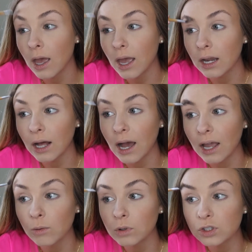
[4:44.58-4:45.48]
and
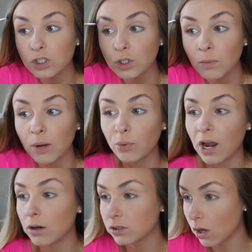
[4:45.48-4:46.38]
I will do my
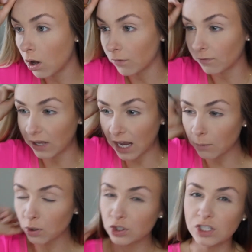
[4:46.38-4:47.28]
brows off
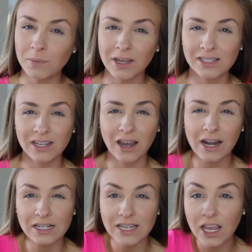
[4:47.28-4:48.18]
camera just because they
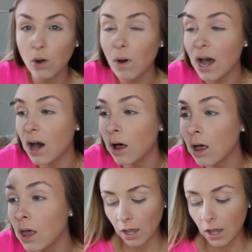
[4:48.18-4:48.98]
kind of take a while.